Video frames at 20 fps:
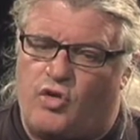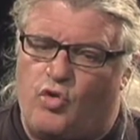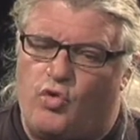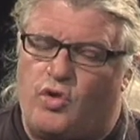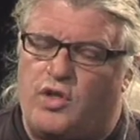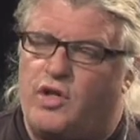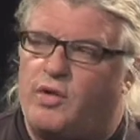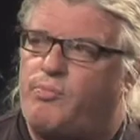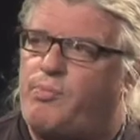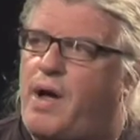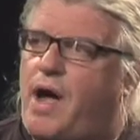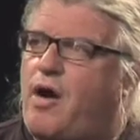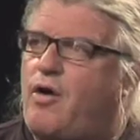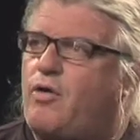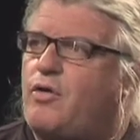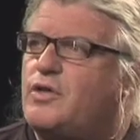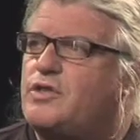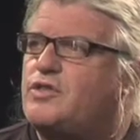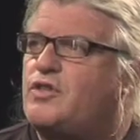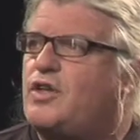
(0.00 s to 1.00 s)
nuclear
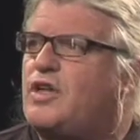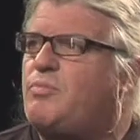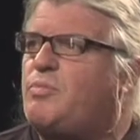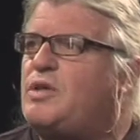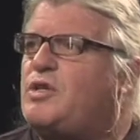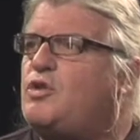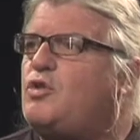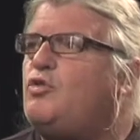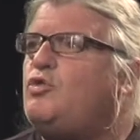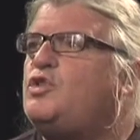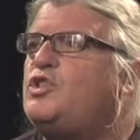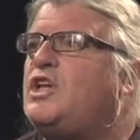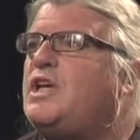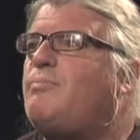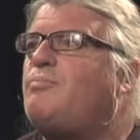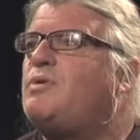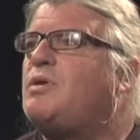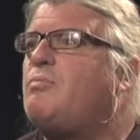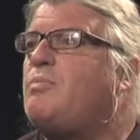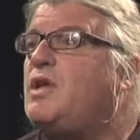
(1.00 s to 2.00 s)
power is going to be too
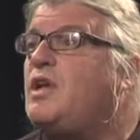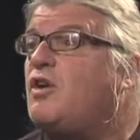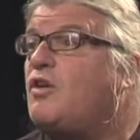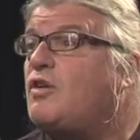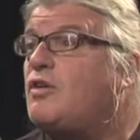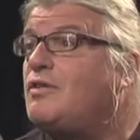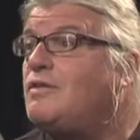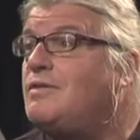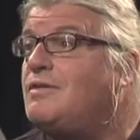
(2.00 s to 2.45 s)
cheap to meter.